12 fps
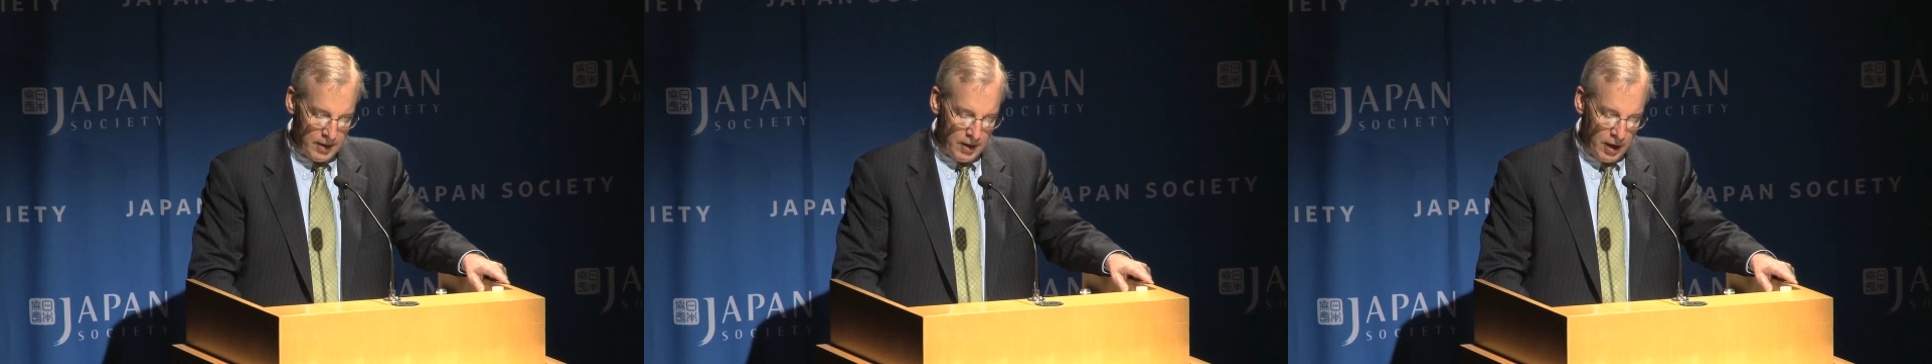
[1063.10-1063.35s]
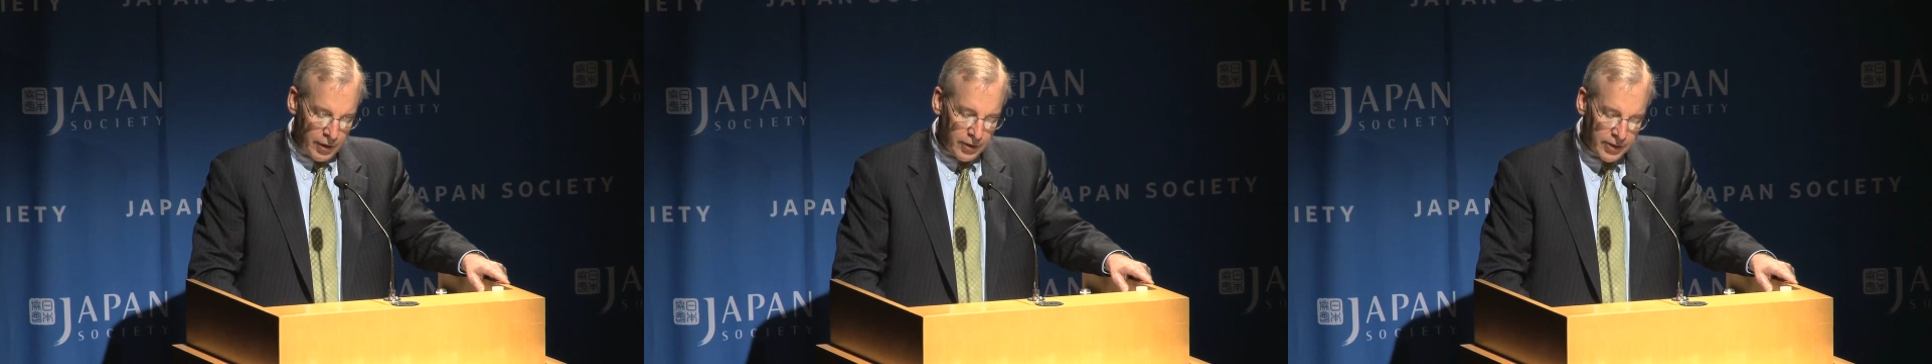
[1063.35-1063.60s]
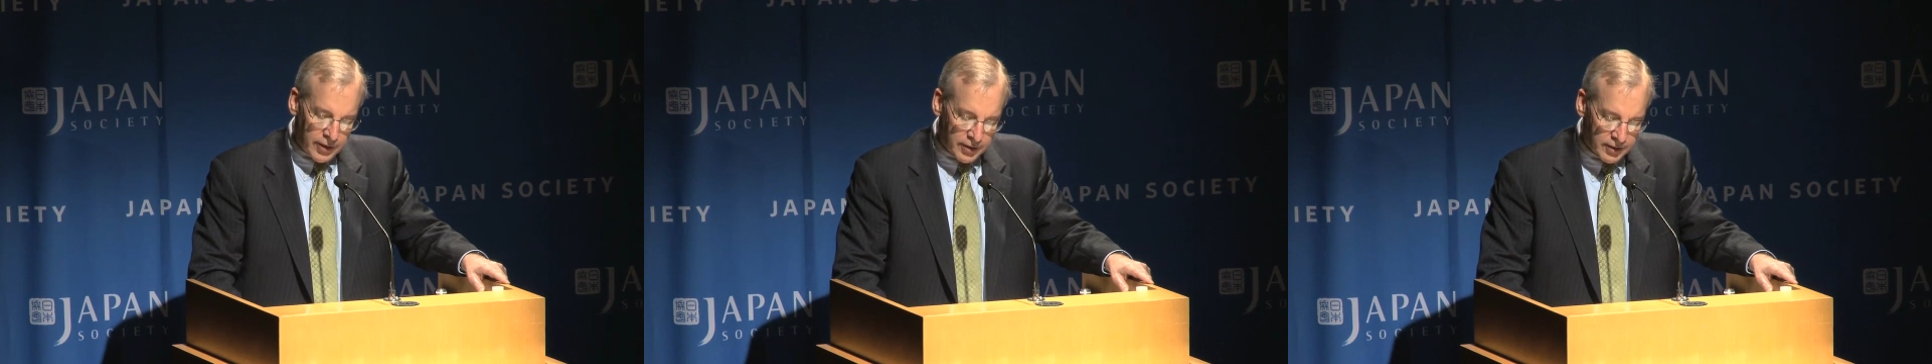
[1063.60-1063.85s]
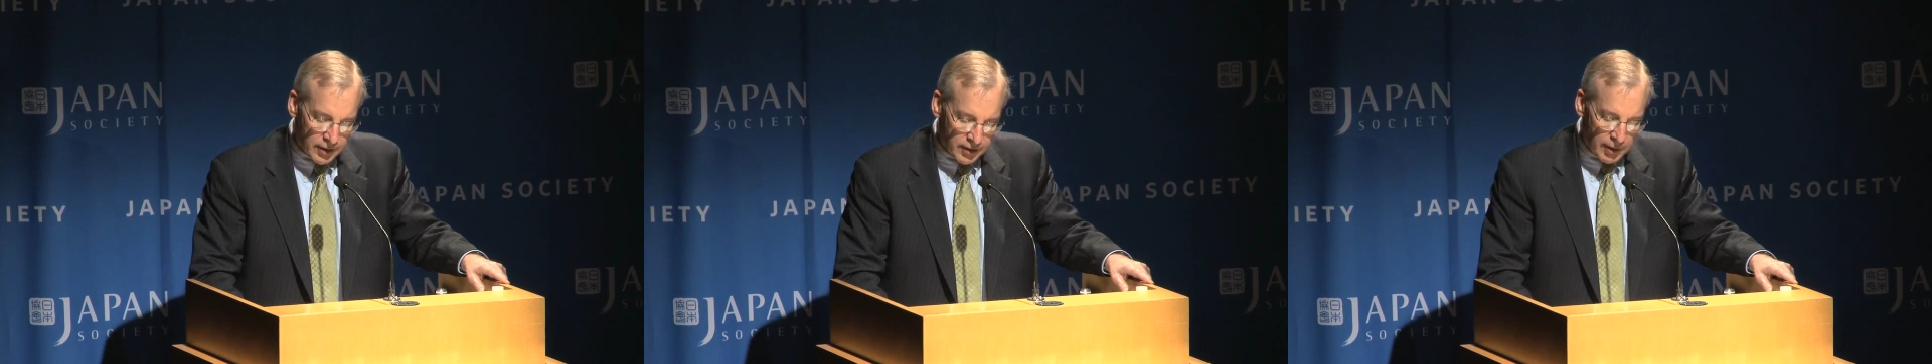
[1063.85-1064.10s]
Although there are
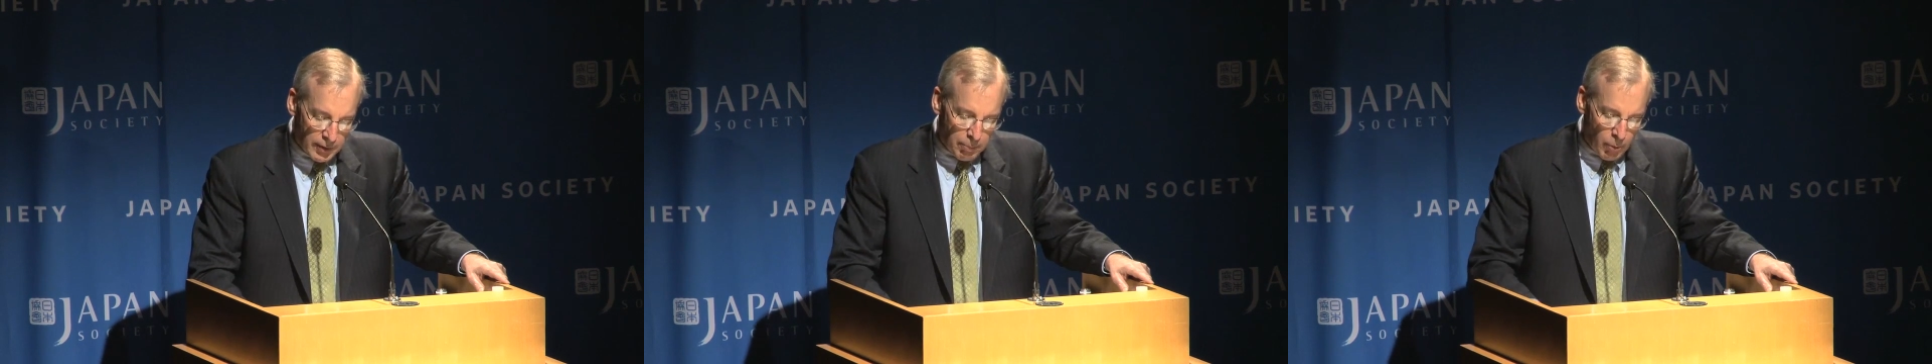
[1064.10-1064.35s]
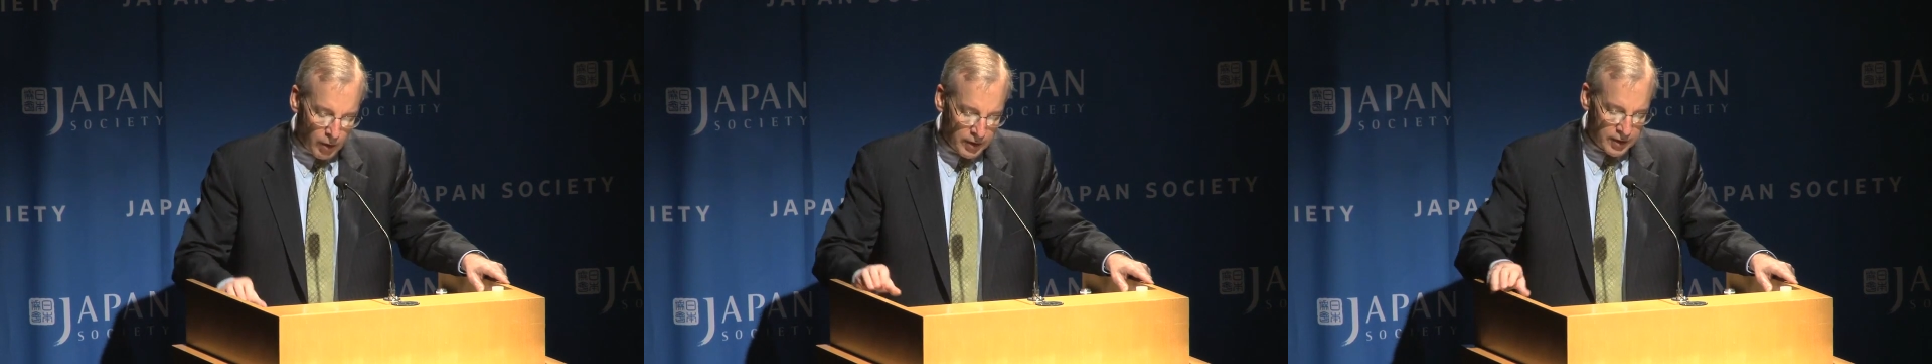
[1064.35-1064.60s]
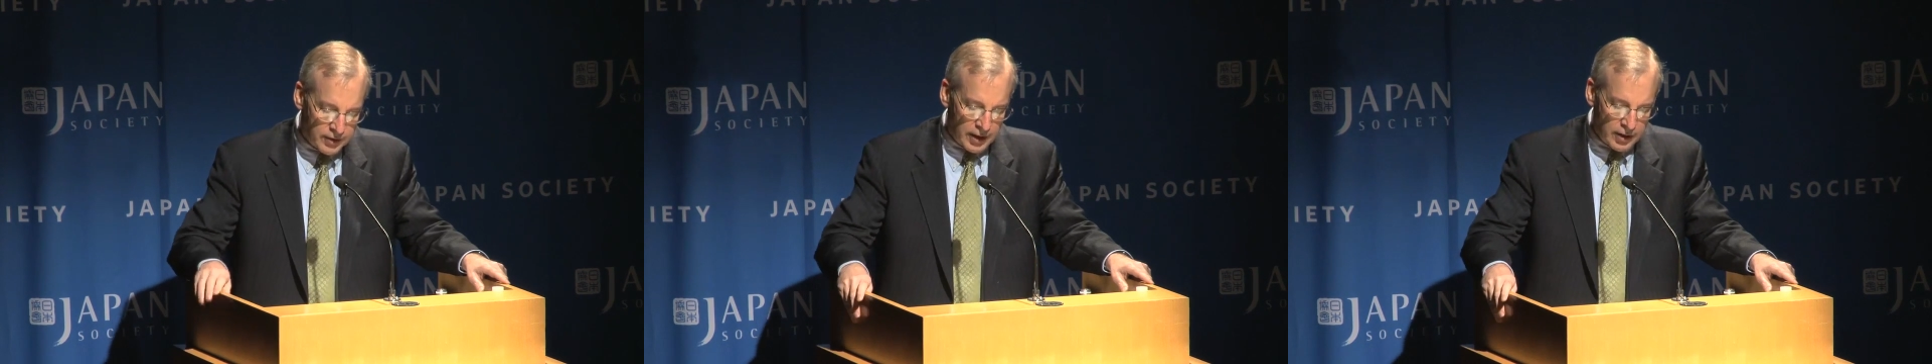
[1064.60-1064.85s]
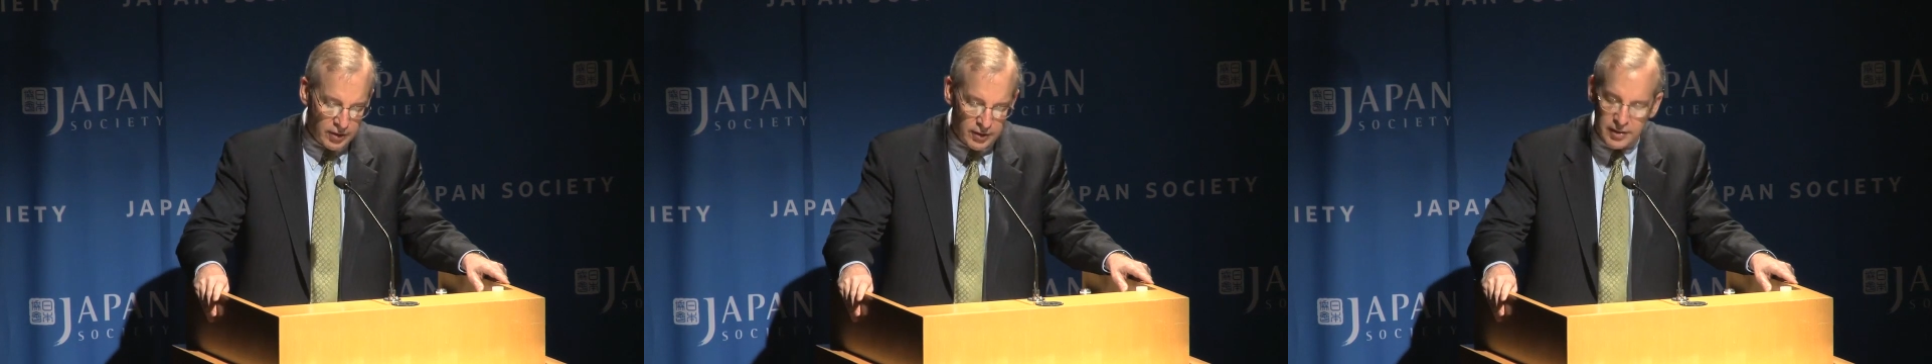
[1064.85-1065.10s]
still some important
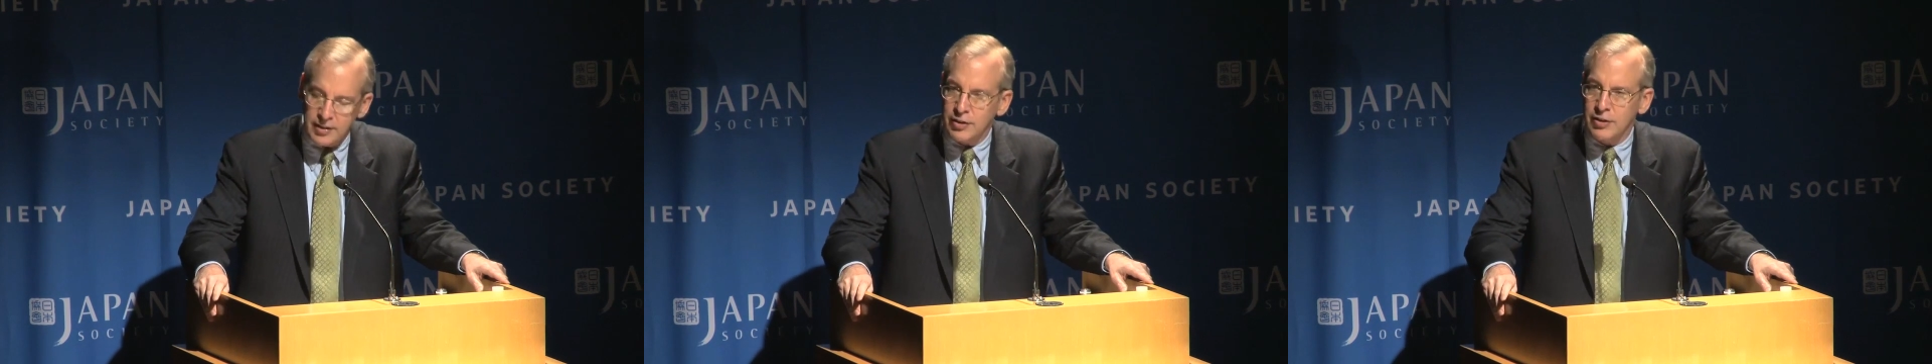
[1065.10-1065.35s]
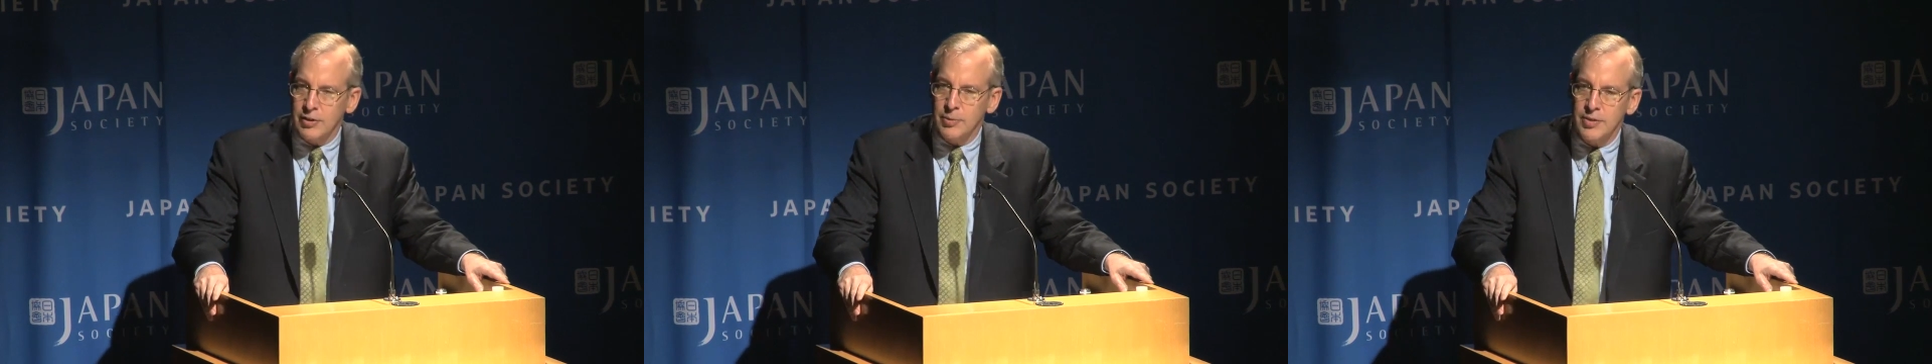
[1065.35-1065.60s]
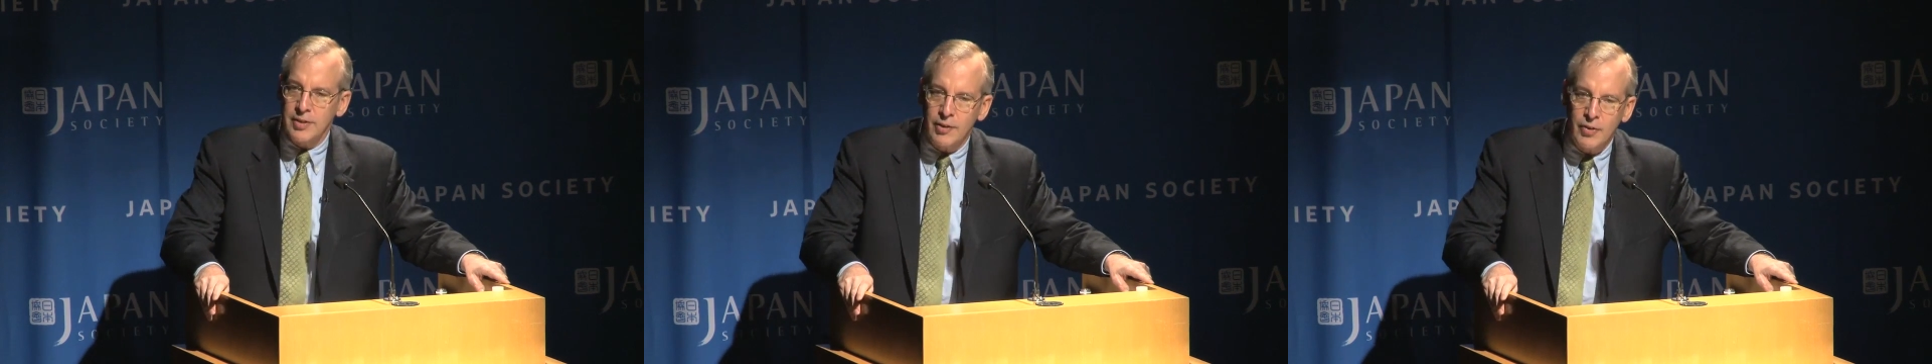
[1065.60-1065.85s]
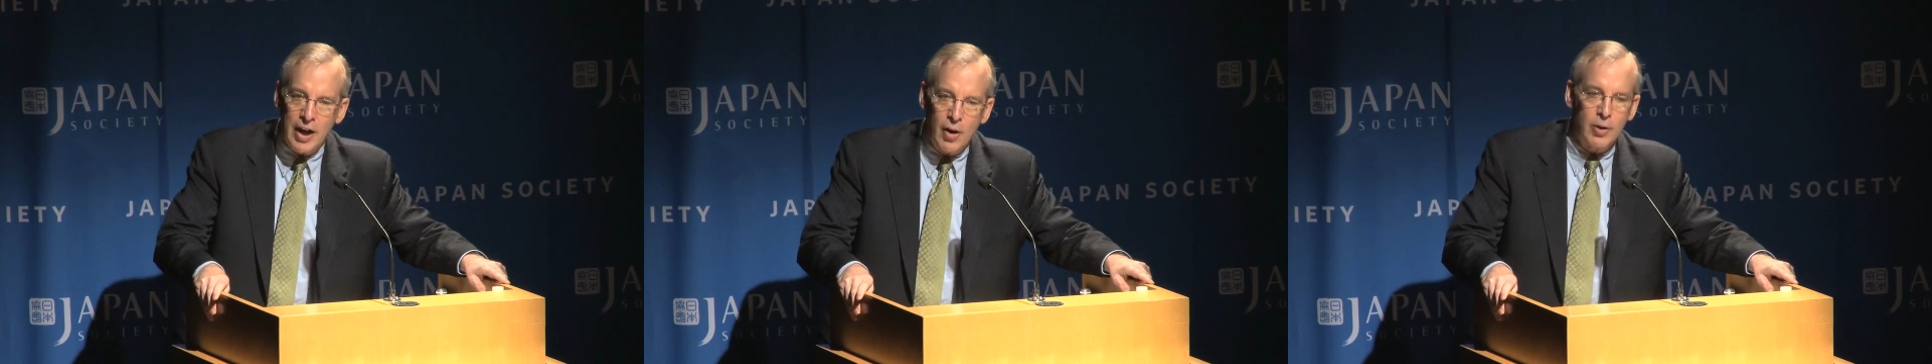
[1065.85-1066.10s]
distinctions in terms
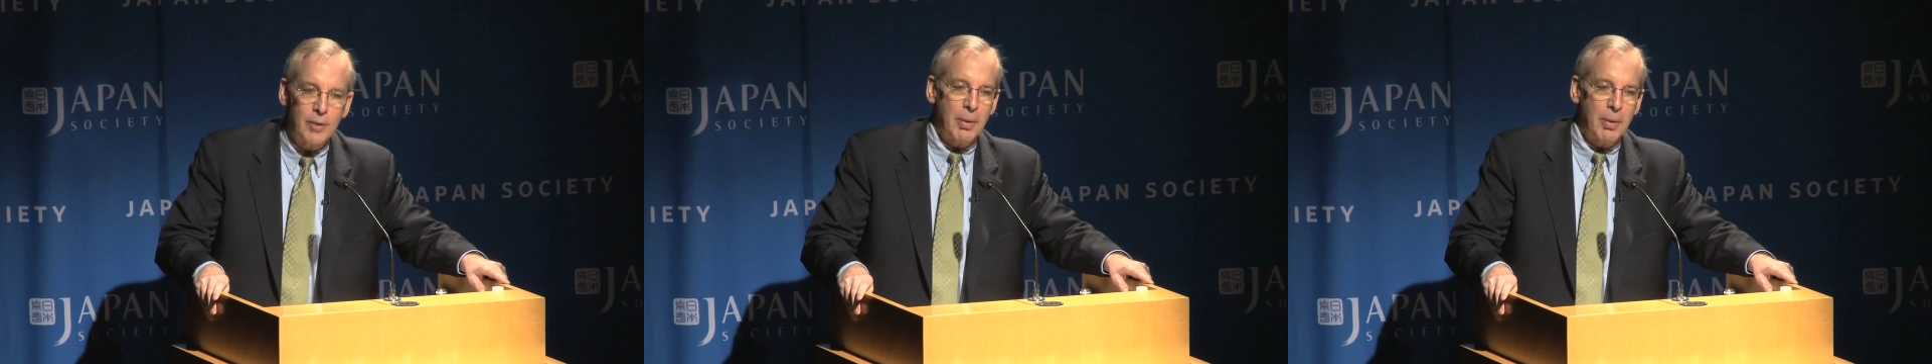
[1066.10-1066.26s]
of how